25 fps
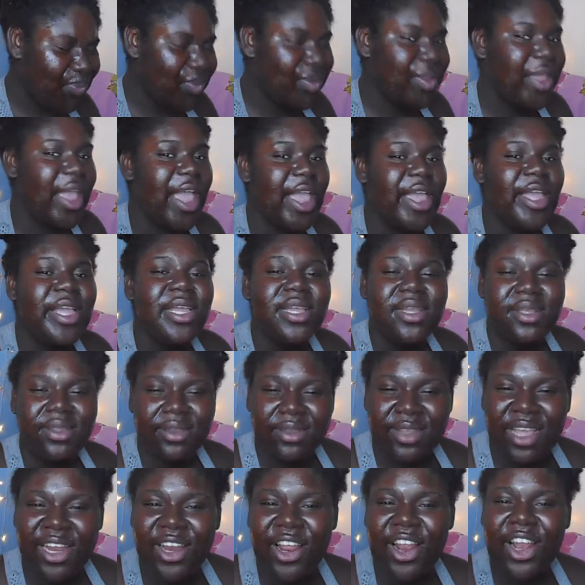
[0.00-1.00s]
Okay,
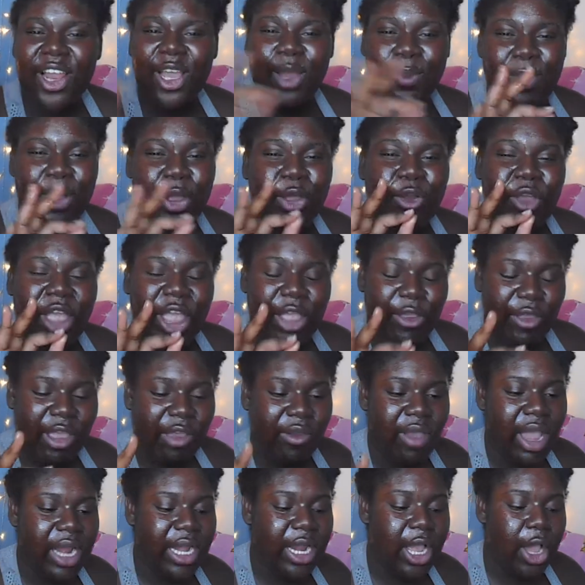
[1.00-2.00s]
so I know I look a bit cray-cray
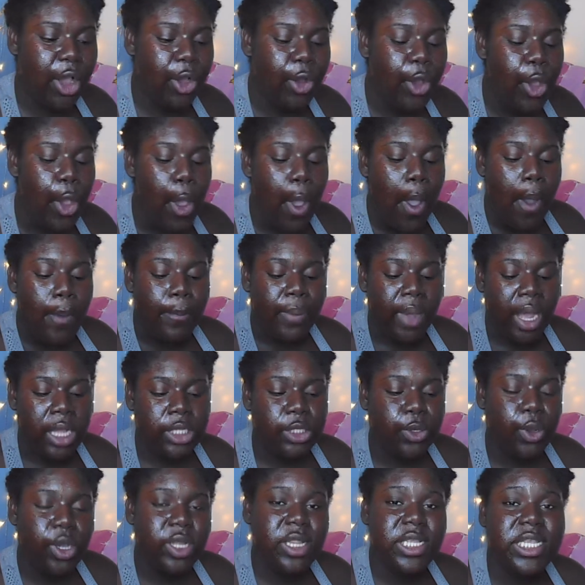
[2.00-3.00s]
right now, but
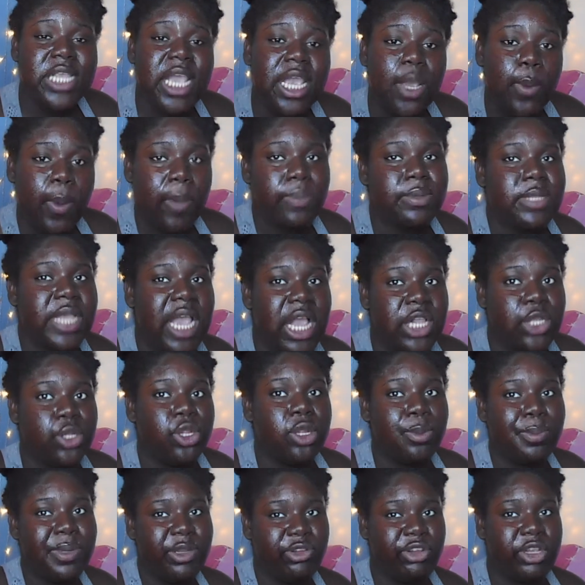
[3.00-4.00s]
so on the second website, it's on
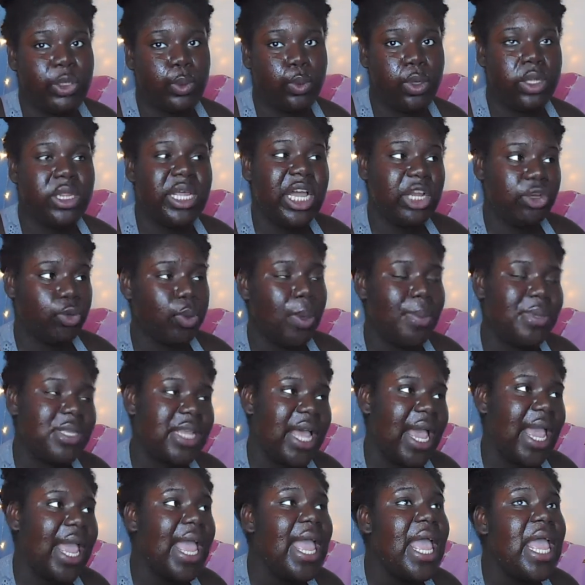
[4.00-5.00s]
the Pinterest one, the actual
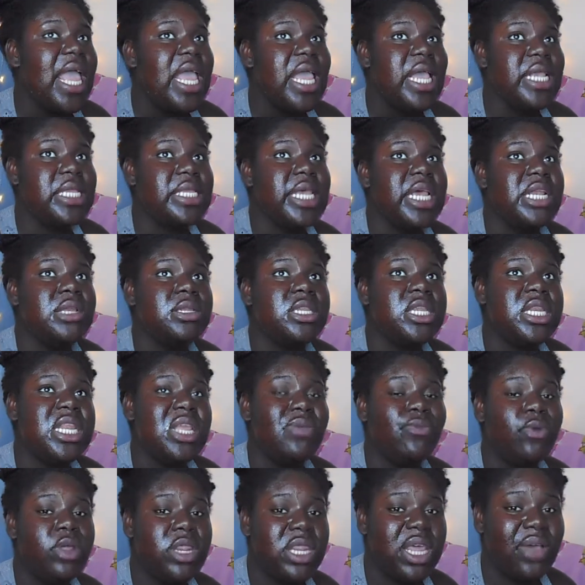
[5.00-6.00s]
website, it said to
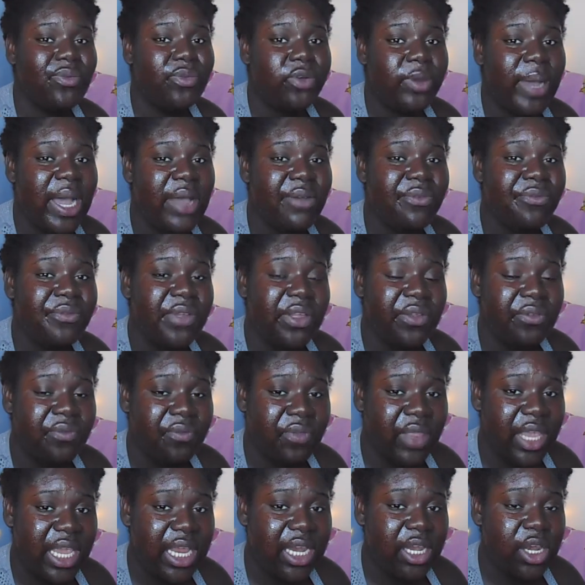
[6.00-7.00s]
leave on there for about
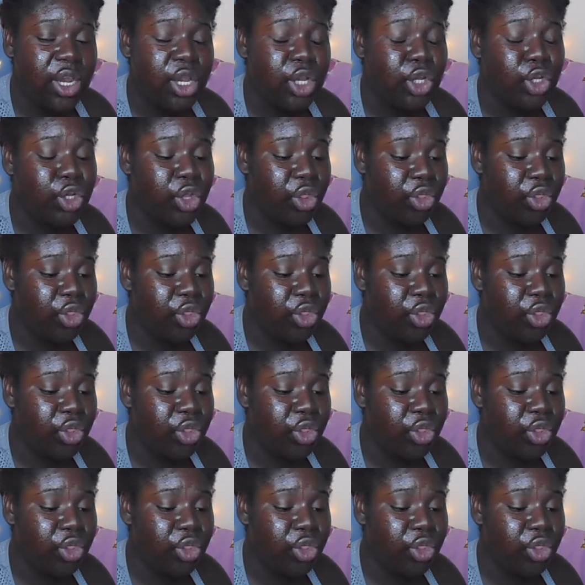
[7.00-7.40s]
15 to